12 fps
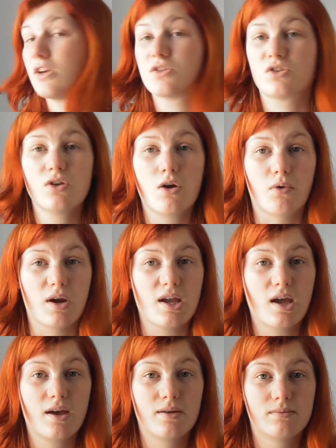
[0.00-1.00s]

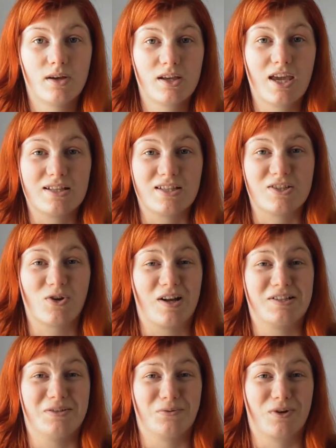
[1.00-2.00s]
Sorry, I get
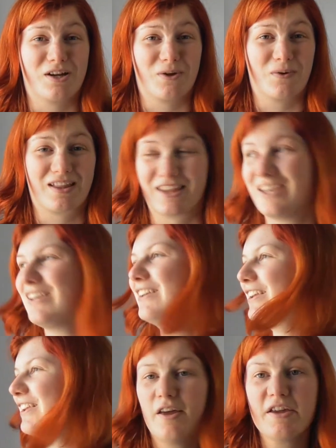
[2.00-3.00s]
distracted really
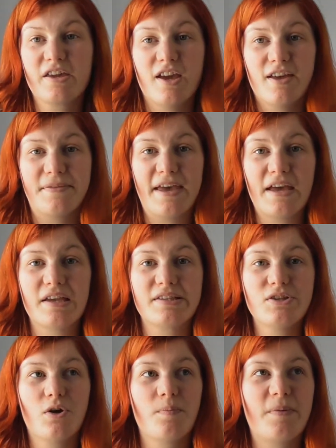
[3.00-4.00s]
quickly. Like, there
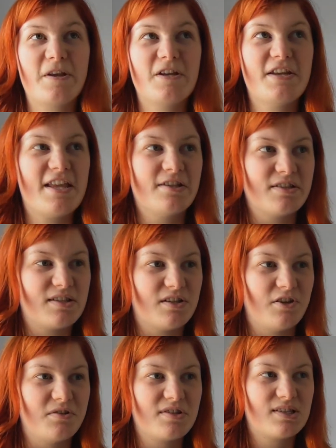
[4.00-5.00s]
has not been an
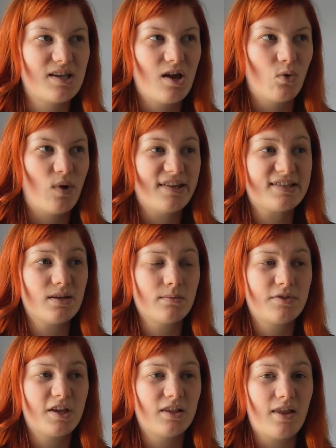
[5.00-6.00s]
instance where
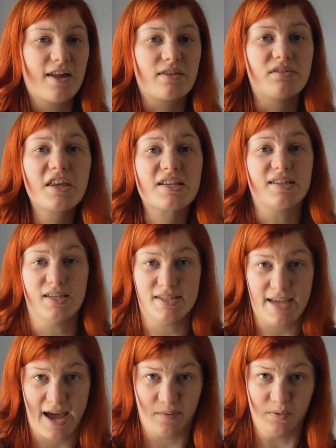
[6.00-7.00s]
something like this
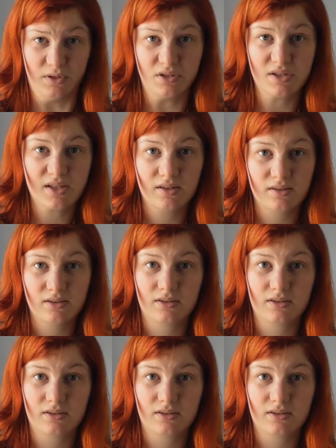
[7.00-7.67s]
has happened.